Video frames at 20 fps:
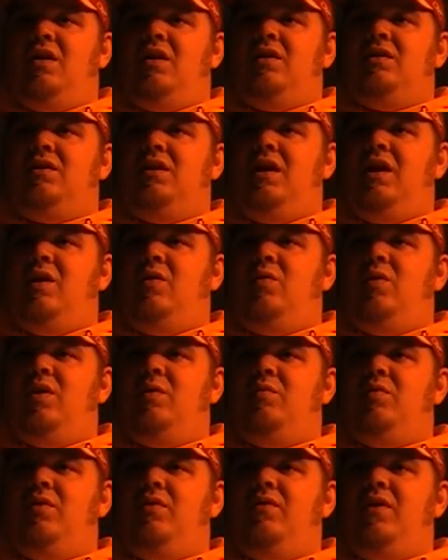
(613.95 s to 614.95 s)
Today,
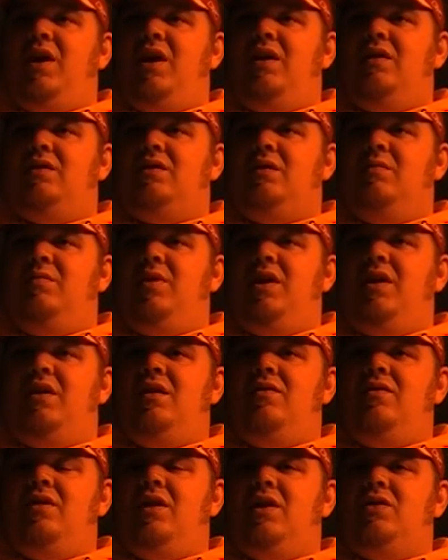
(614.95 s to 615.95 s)
wind provides
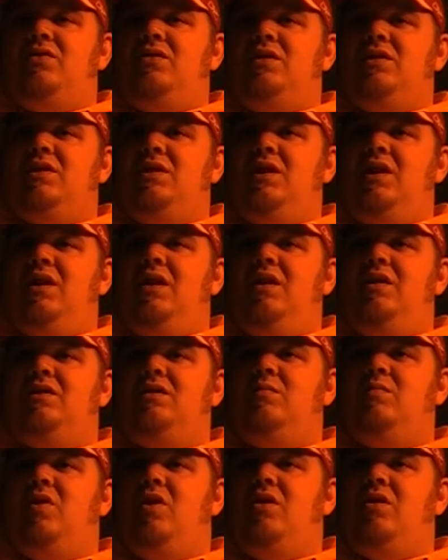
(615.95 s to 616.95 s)
competitive electricity.
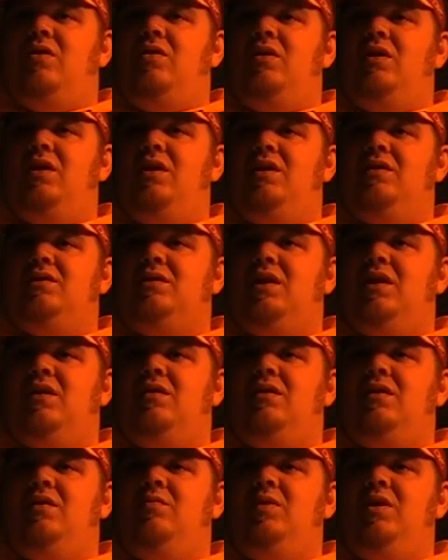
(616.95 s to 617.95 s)
Tomorrow, it is
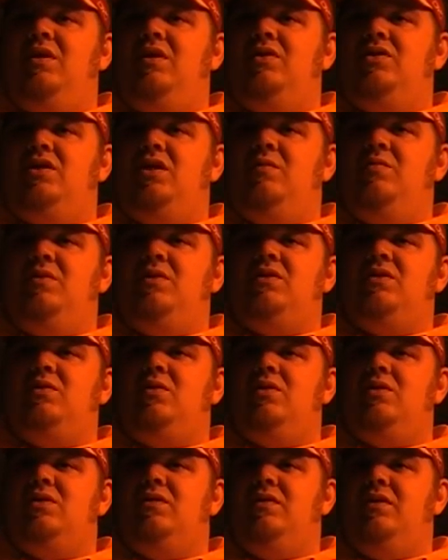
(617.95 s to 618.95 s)
likely to be the cheapest
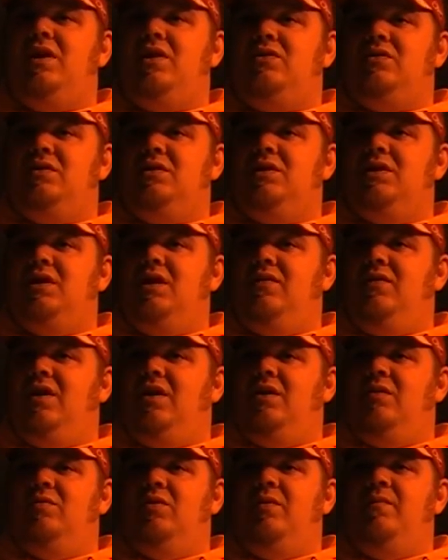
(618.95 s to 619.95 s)
source of electricity
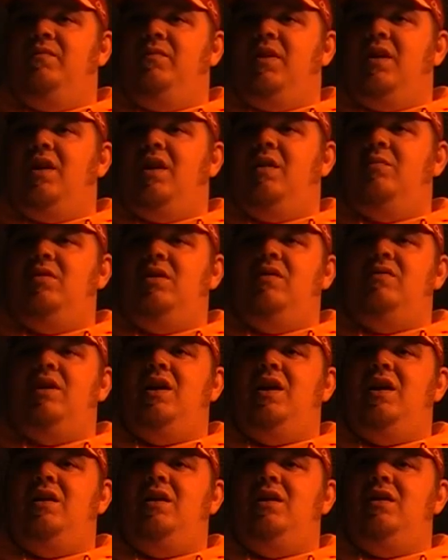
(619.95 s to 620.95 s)
available. I believe
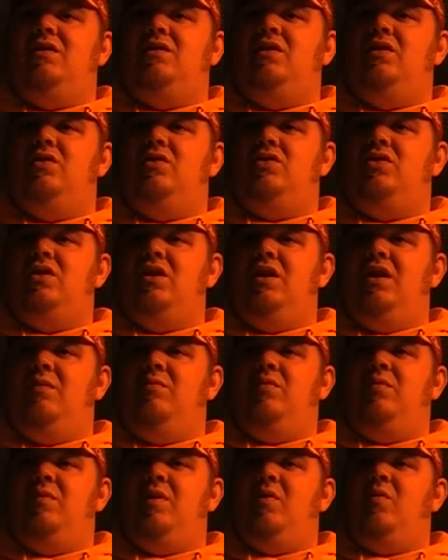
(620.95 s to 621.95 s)
that NDSU should
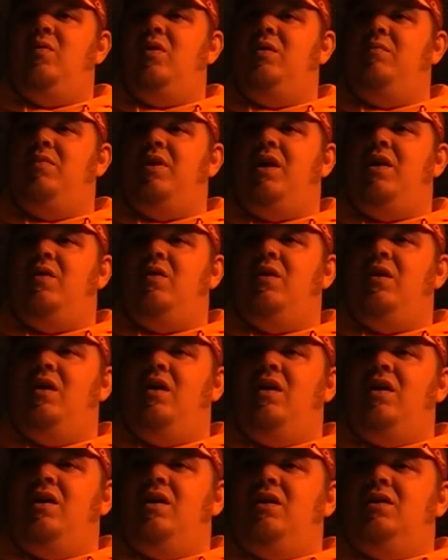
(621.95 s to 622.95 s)
implement wind power
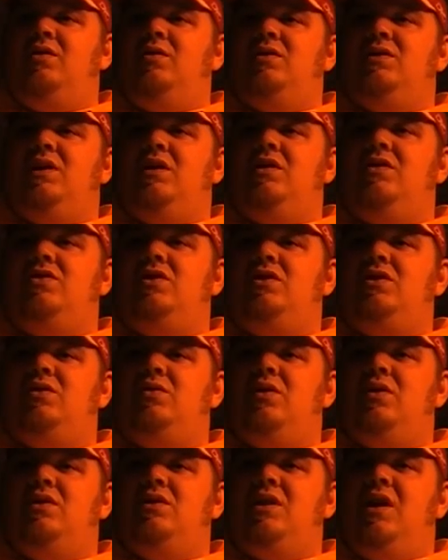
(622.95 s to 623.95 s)
to its energy
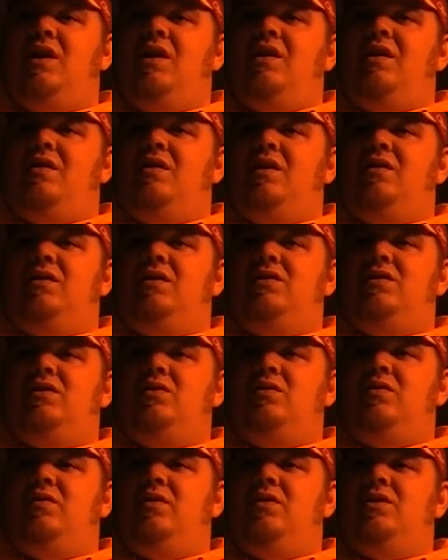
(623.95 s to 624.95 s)
source. Let this
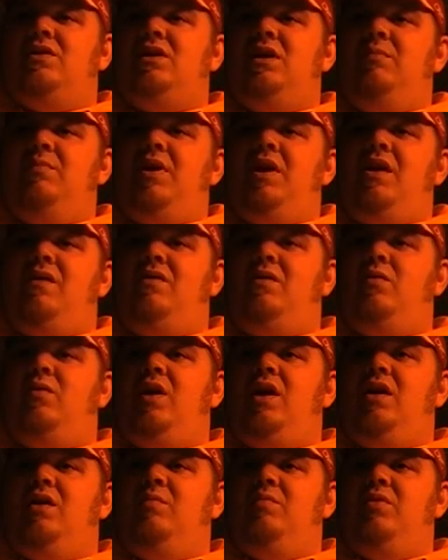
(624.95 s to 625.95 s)
university pave the
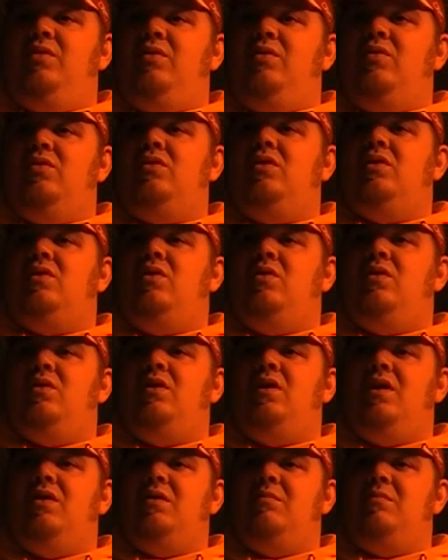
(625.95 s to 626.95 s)
way to put North Dakota
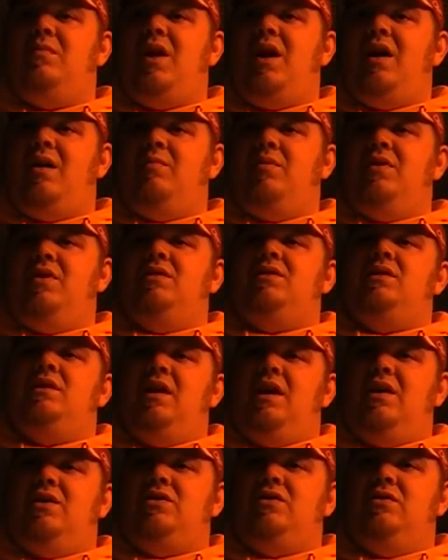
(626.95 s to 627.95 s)
on the map as a
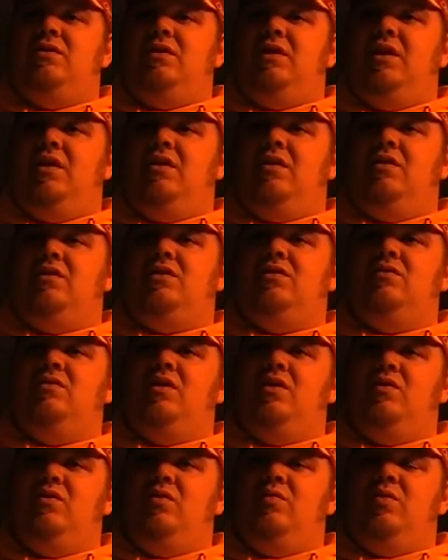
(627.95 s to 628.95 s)
national leader to
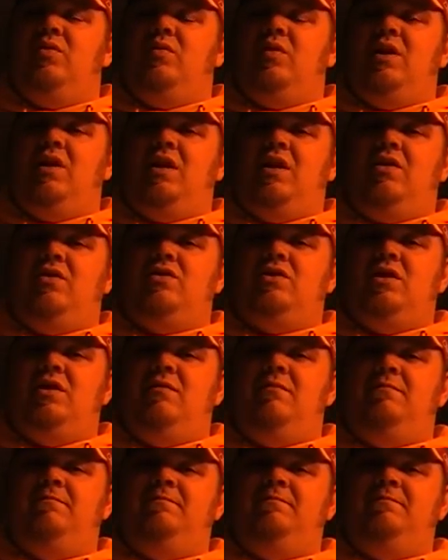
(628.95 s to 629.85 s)
renewable wind energy.